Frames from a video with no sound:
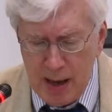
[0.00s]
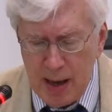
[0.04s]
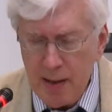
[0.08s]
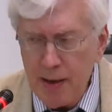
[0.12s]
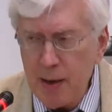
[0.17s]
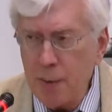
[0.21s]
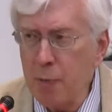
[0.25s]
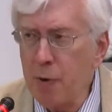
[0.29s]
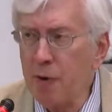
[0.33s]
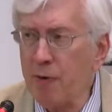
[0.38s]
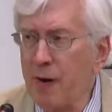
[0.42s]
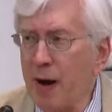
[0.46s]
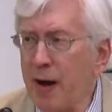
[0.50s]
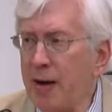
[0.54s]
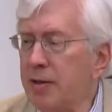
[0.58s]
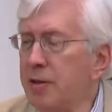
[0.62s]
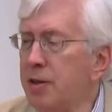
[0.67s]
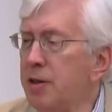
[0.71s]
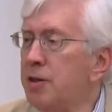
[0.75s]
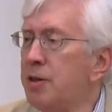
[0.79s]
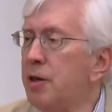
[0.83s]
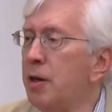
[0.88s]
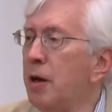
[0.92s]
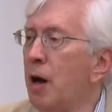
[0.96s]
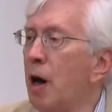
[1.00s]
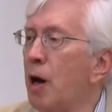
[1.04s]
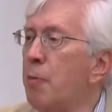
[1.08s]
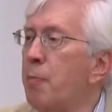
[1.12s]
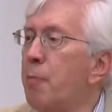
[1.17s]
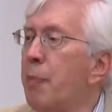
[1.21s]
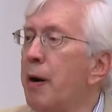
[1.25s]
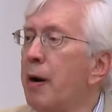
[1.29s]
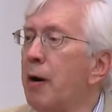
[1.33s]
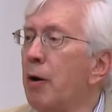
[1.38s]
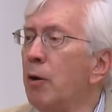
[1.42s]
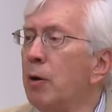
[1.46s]
it provides us an
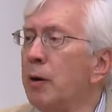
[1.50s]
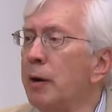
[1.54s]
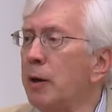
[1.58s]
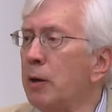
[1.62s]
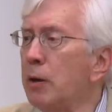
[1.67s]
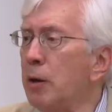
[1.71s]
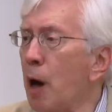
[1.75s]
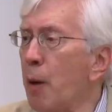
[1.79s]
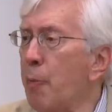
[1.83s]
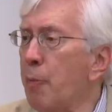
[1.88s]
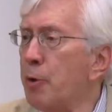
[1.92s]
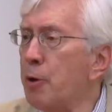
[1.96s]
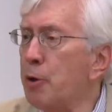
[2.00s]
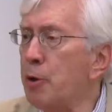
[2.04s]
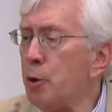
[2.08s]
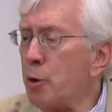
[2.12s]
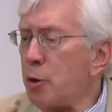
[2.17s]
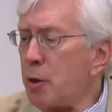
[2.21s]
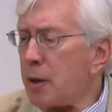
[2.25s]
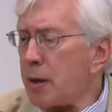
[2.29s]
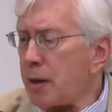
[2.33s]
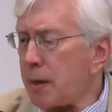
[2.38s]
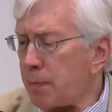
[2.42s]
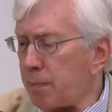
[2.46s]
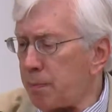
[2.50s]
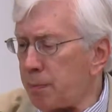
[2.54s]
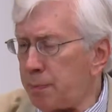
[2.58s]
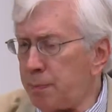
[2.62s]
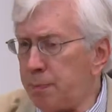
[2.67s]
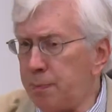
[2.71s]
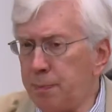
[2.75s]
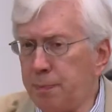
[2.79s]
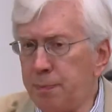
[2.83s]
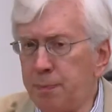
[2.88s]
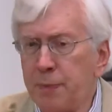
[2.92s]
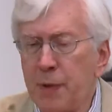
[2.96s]
unparalleled opportunity
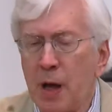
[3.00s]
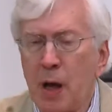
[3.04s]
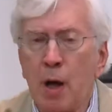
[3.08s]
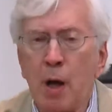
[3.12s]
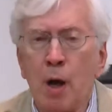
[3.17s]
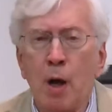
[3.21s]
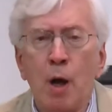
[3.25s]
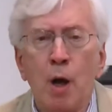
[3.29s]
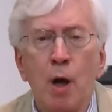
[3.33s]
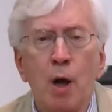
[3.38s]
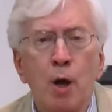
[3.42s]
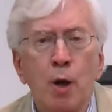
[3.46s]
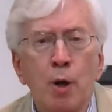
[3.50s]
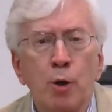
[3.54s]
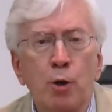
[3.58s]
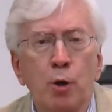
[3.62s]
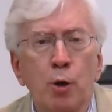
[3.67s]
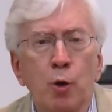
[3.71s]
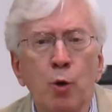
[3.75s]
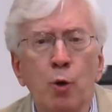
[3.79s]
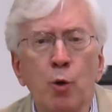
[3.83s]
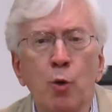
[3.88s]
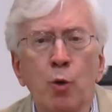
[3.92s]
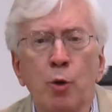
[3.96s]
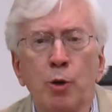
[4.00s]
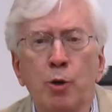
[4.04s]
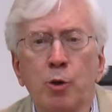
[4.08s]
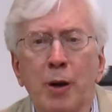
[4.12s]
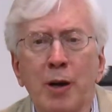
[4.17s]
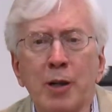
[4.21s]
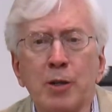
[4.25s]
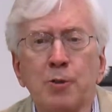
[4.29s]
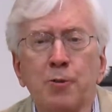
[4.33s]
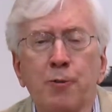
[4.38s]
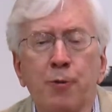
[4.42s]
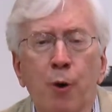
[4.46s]
to
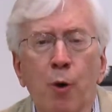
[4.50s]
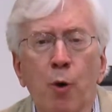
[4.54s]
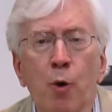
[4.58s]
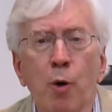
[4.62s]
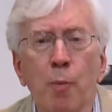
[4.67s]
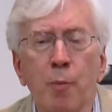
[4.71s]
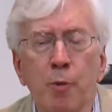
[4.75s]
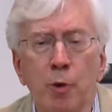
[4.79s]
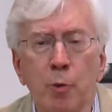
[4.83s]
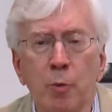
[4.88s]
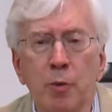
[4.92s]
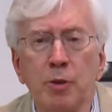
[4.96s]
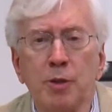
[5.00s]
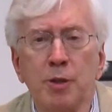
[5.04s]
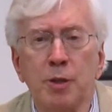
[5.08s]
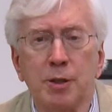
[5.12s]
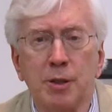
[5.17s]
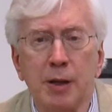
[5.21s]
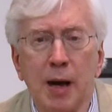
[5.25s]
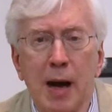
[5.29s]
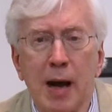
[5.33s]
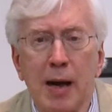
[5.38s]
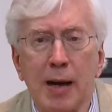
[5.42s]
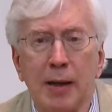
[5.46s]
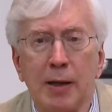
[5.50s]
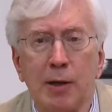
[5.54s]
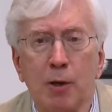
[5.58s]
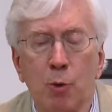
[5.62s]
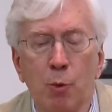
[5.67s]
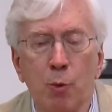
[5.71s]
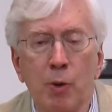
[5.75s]
transform human society, to